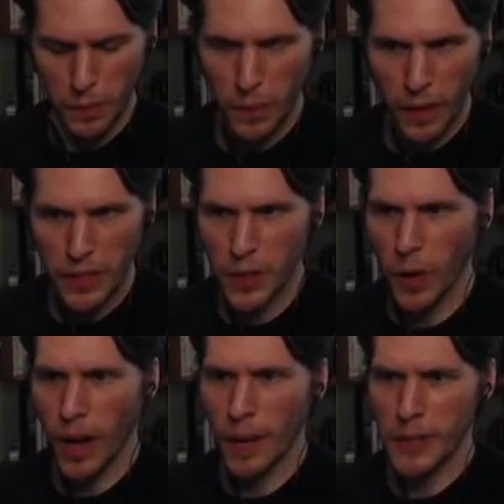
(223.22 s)
But there's no
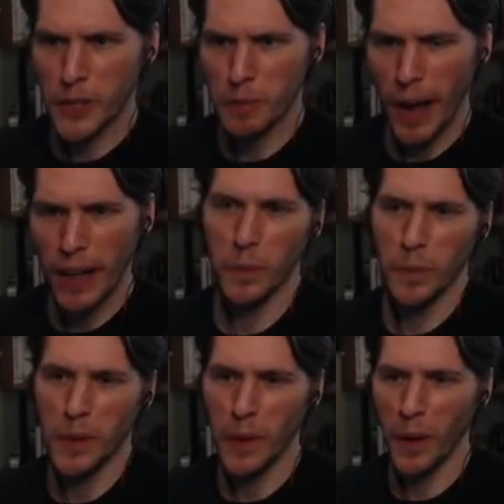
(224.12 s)
Amish banker.
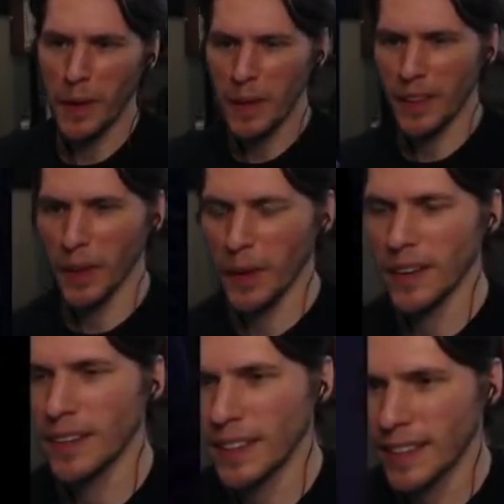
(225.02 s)
You know what I mean, though.
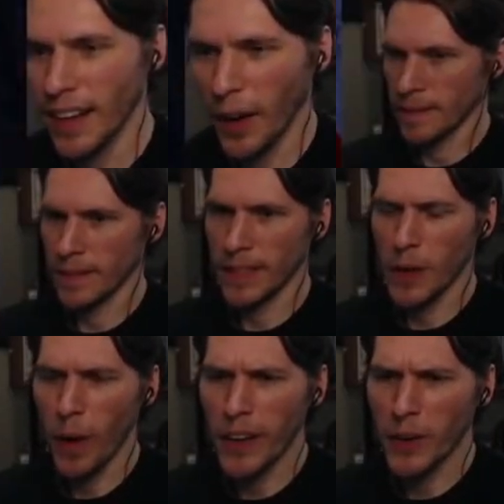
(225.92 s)
I hope the
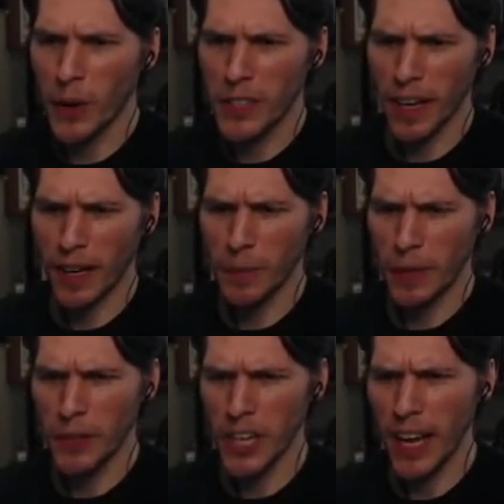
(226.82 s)
Quaker Oats guy pretty
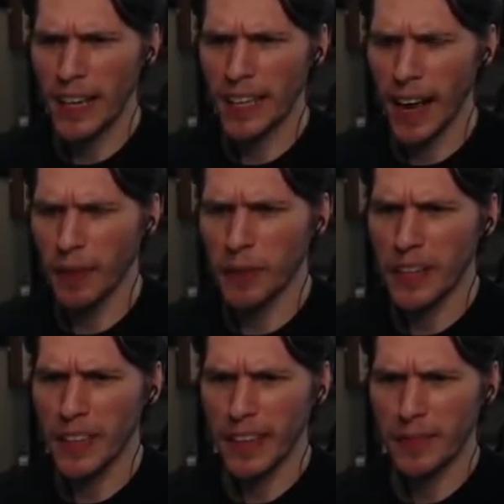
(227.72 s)
much hated
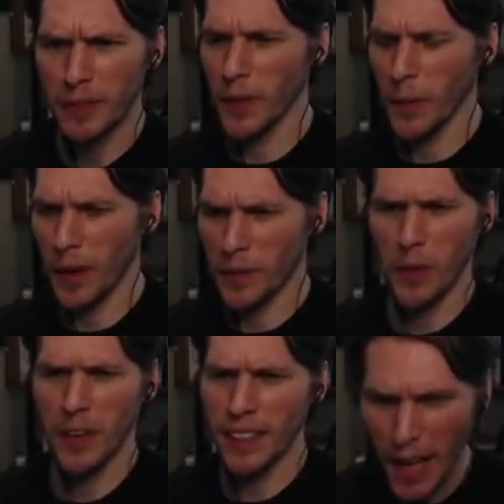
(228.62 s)
everything fun. Wait,
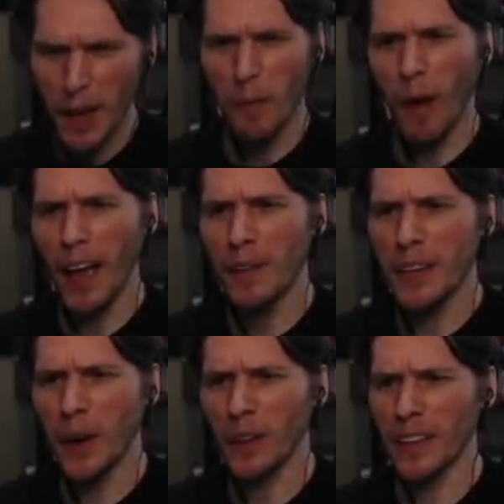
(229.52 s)
really? Why are we
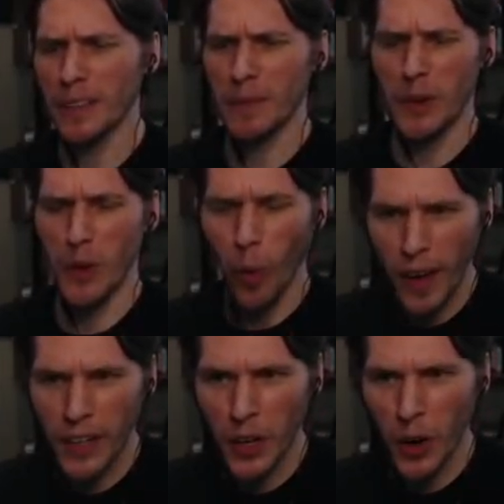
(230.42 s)
calling him the
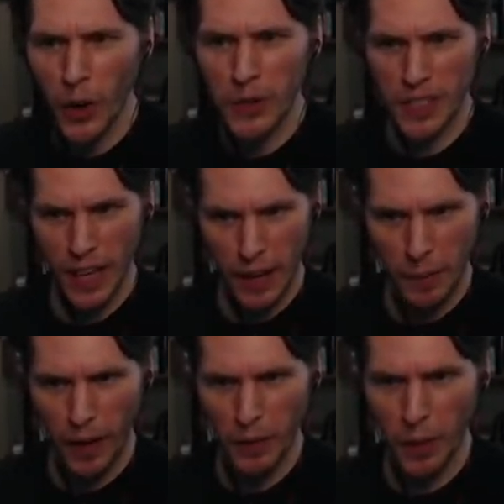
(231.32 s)
Quaker Oats guy?
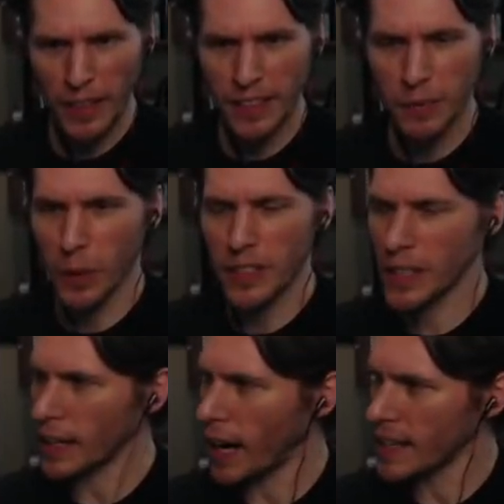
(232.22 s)
By the way, what's
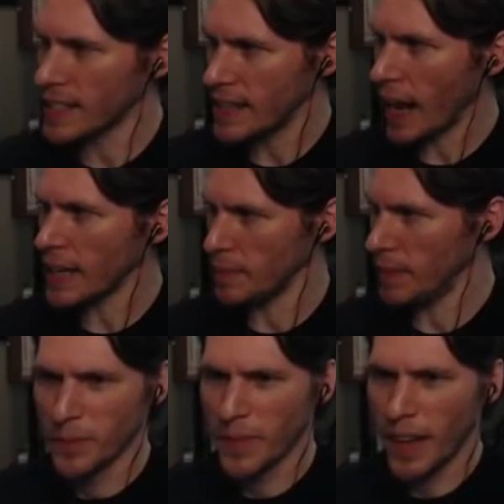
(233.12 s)
that guy's name?
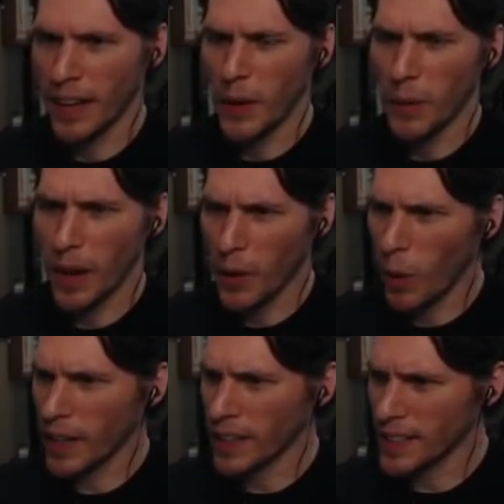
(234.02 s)
I know a
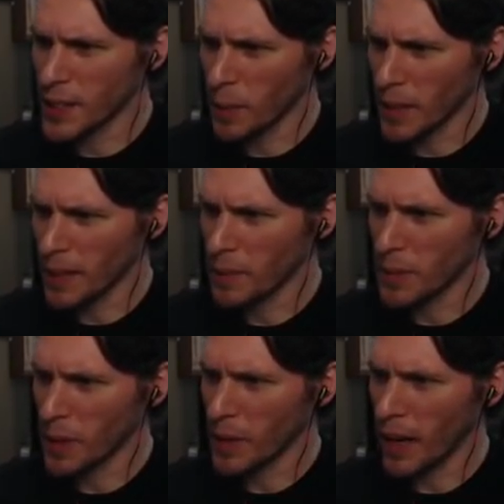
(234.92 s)
Quaker is something in
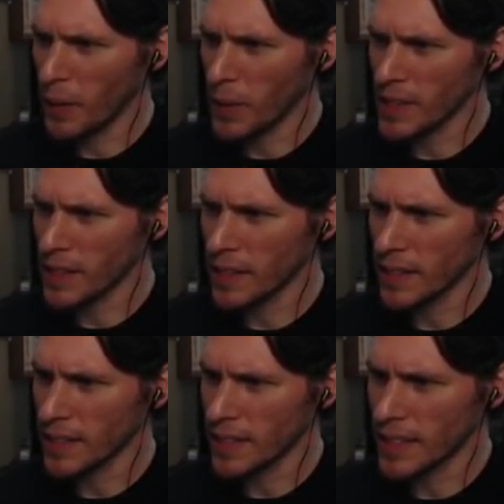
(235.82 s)
something out. What is it?
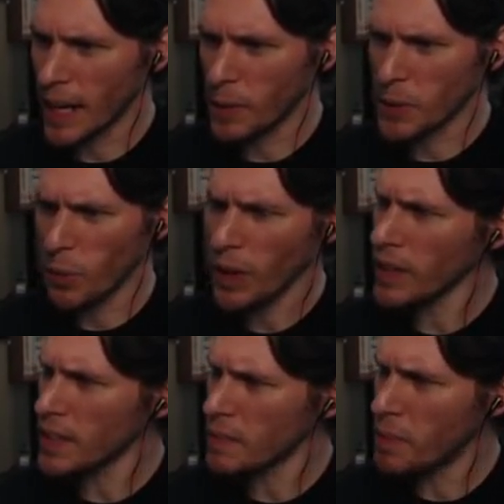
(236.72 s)
His name was
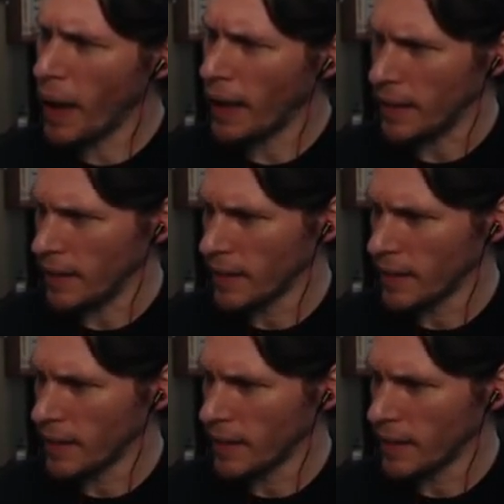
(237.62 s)
William Penn.